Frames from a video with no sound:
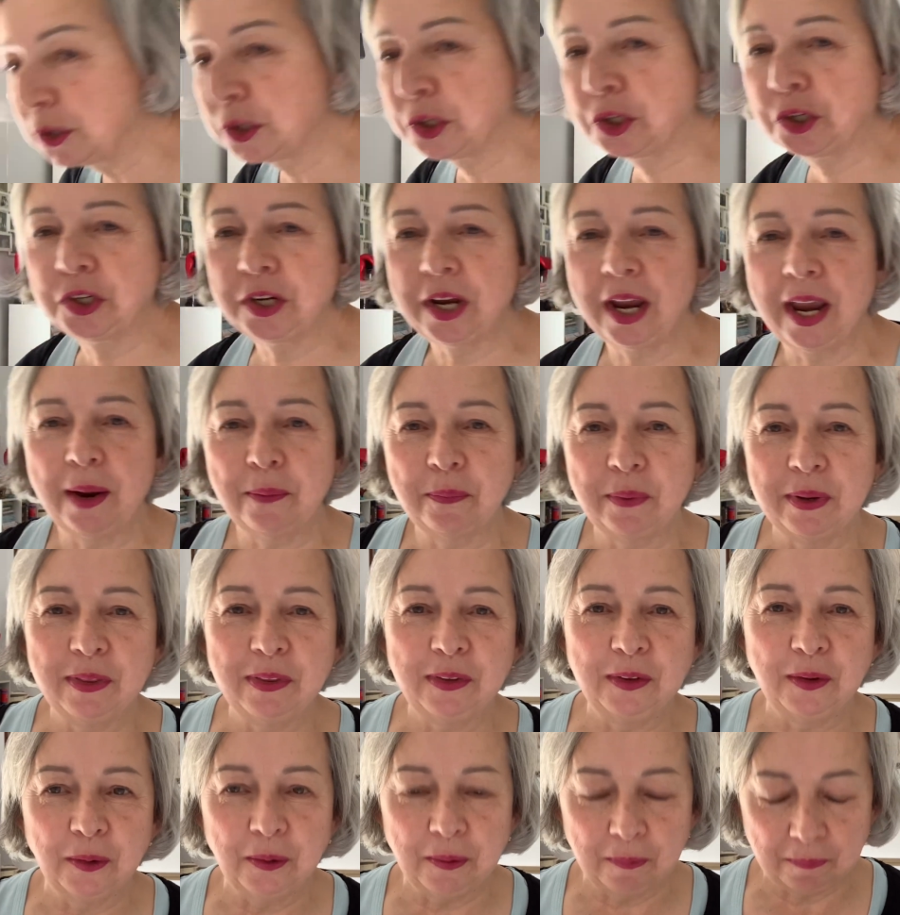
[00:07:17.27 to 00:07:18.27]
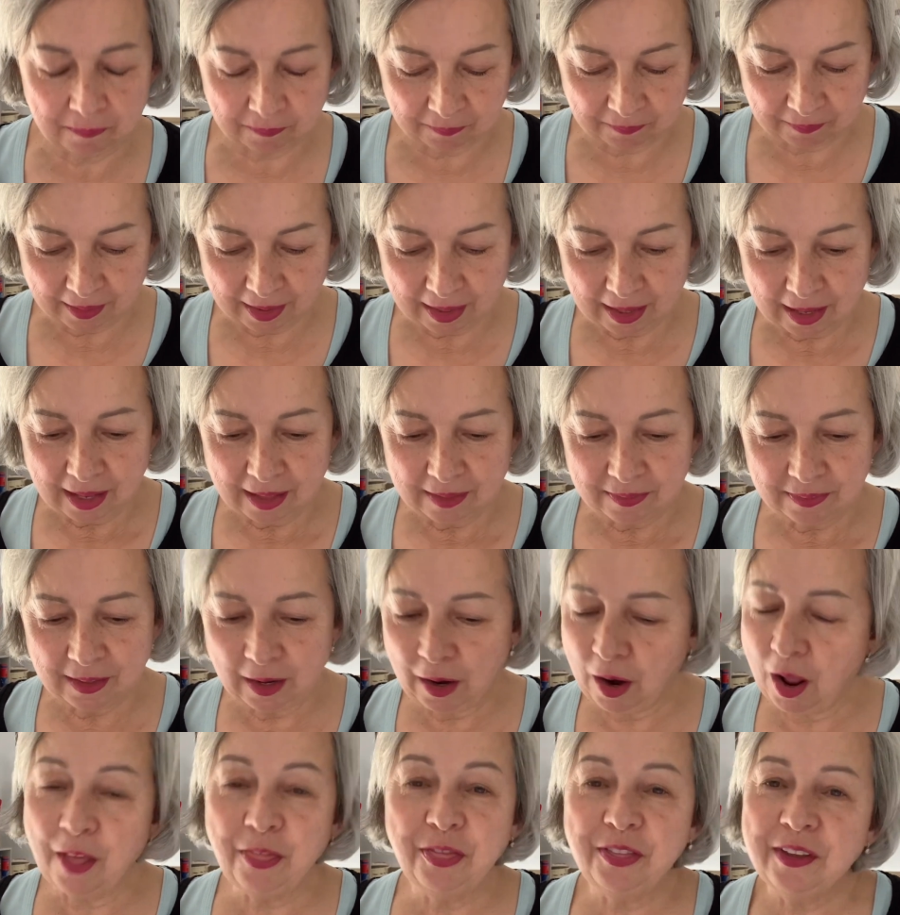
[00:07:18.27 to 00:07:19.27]
share with you that
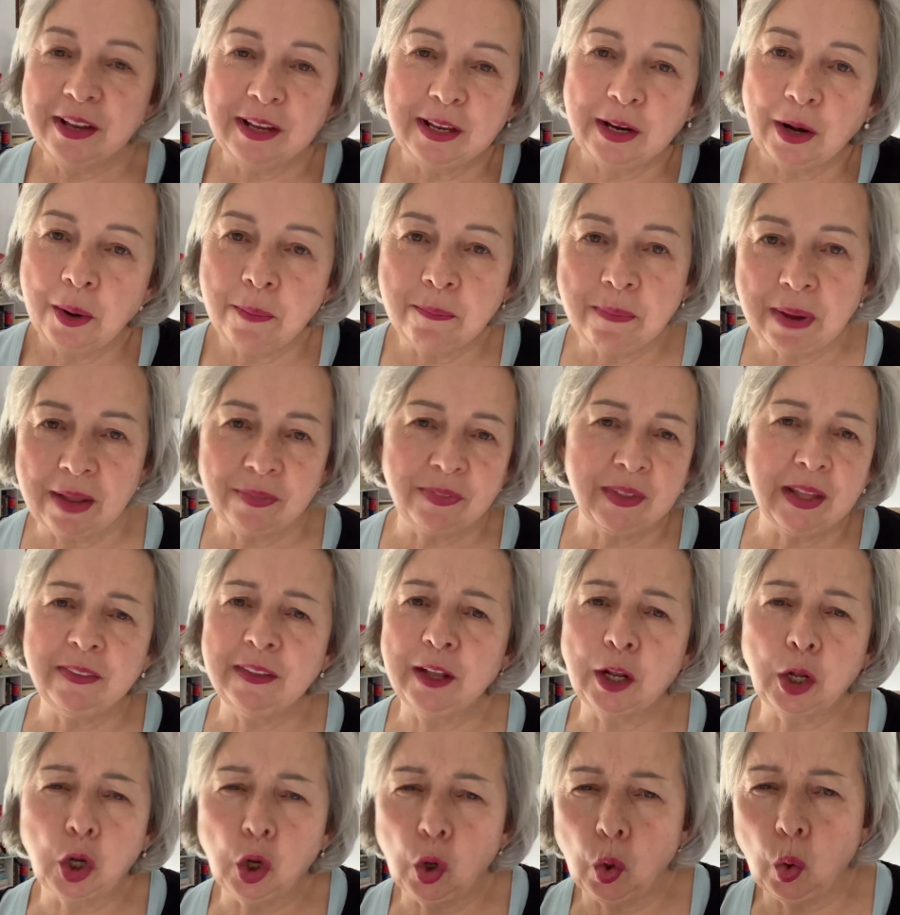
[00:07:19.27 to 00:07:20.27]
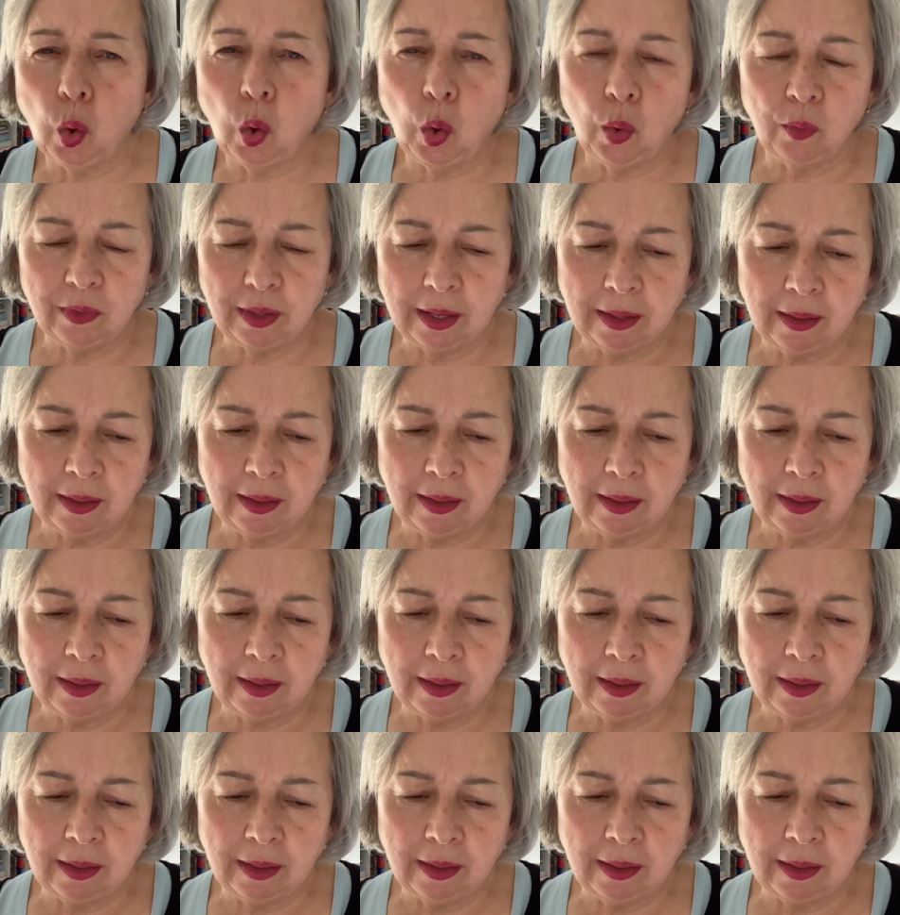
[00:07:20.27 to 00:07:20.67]
I think they're the core.